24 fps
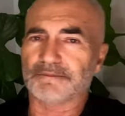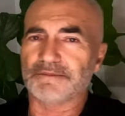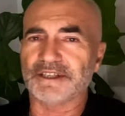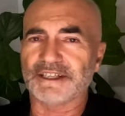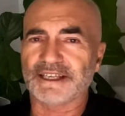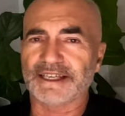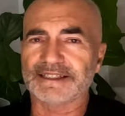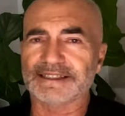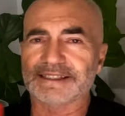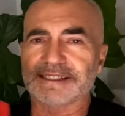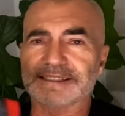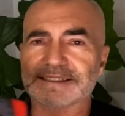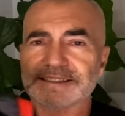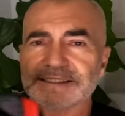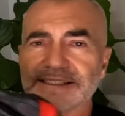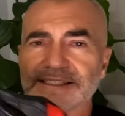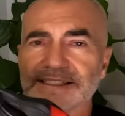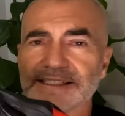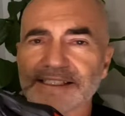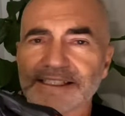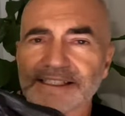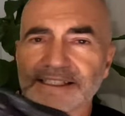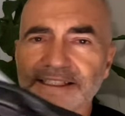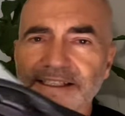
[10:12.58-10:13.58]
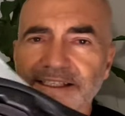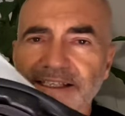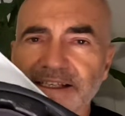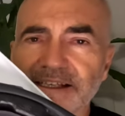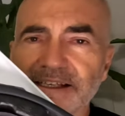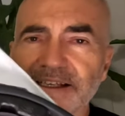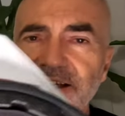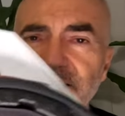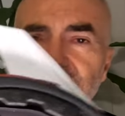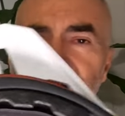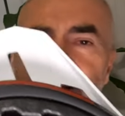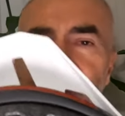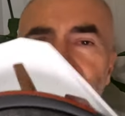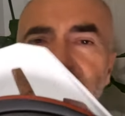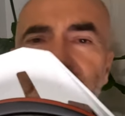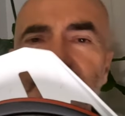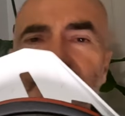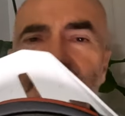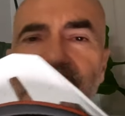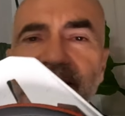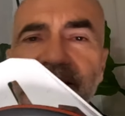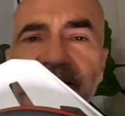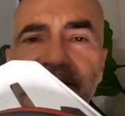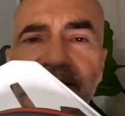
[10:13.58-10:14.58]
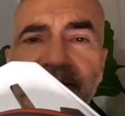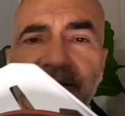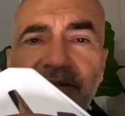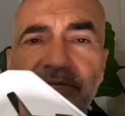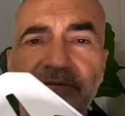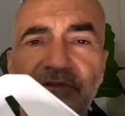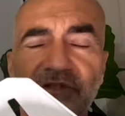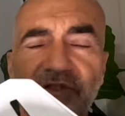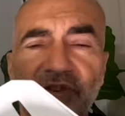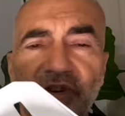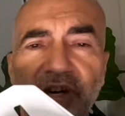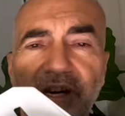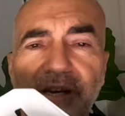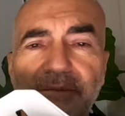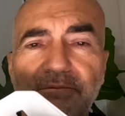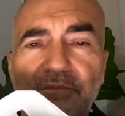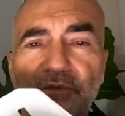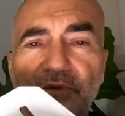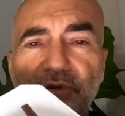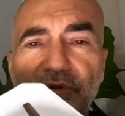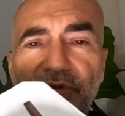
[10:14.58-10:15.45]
Let me get this in here and I'm going to try and